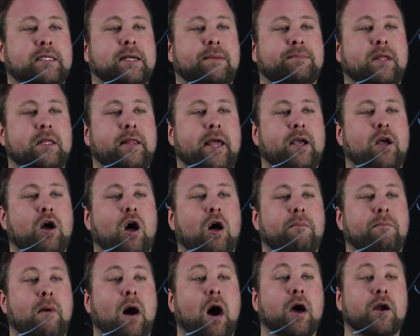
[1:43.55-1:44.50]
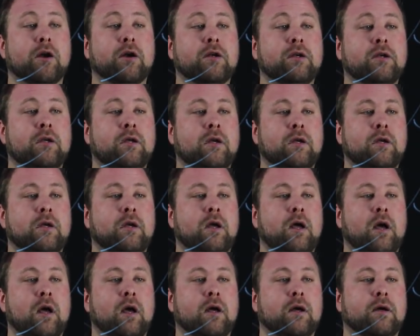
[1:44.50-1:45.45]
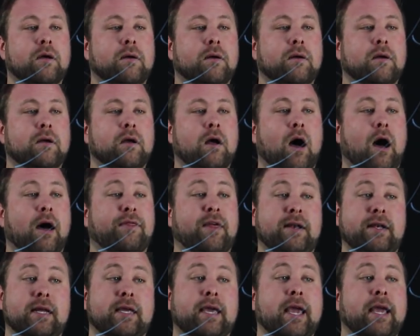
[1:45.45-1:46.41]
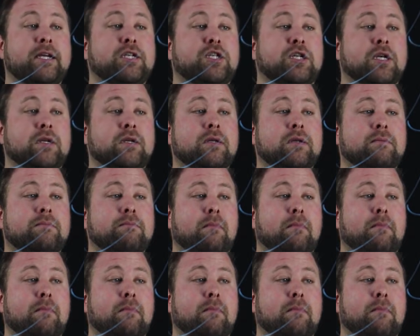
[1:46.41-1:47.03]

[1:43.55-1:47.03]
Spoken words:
something they call modern authentication.